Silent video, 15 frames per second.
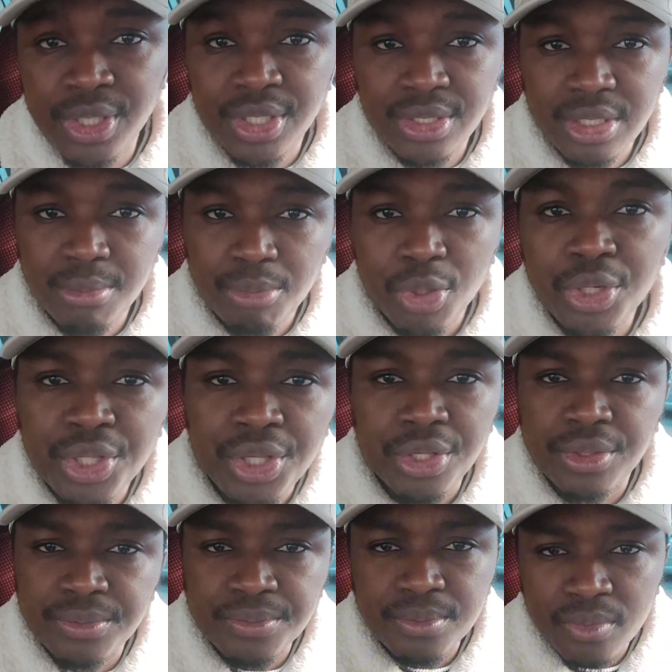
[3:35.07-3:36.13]
the money
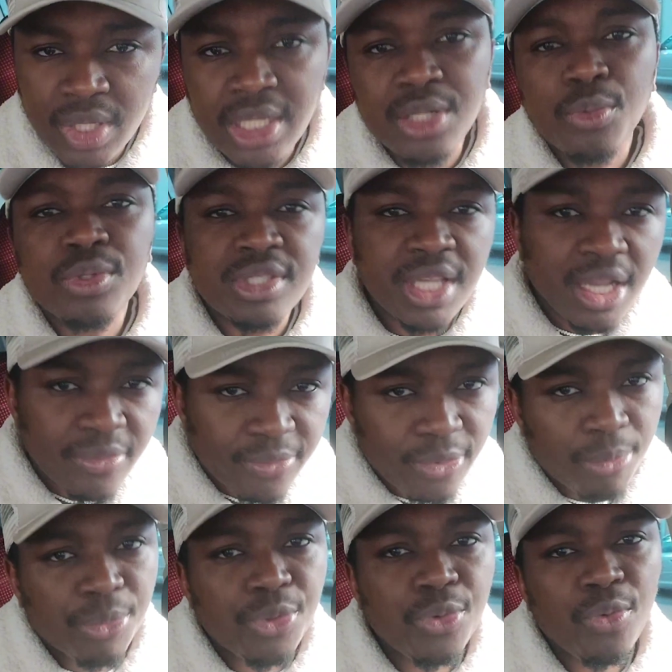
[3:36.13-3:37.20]
that they will take
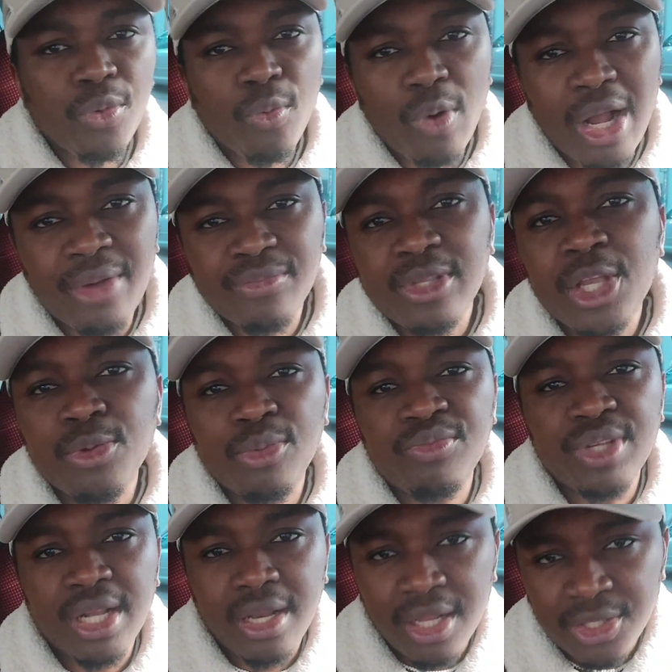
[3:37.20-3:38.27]
from you after you've
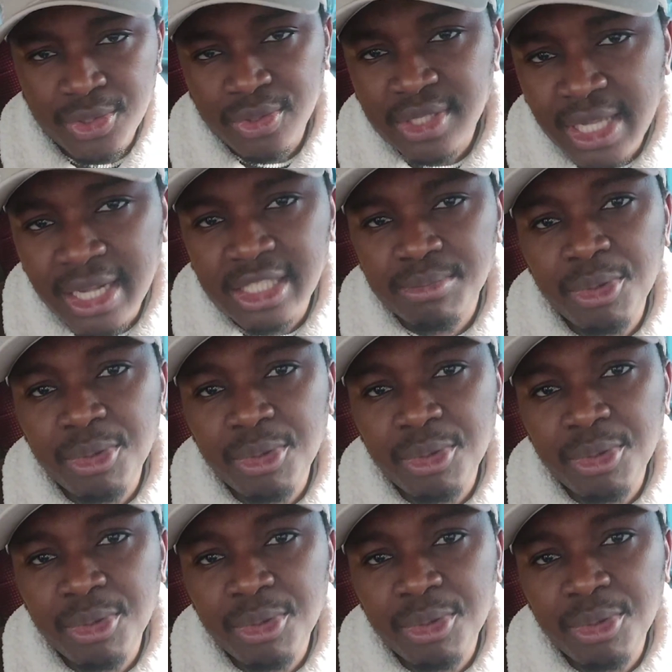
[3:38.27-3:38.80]
declared your tax.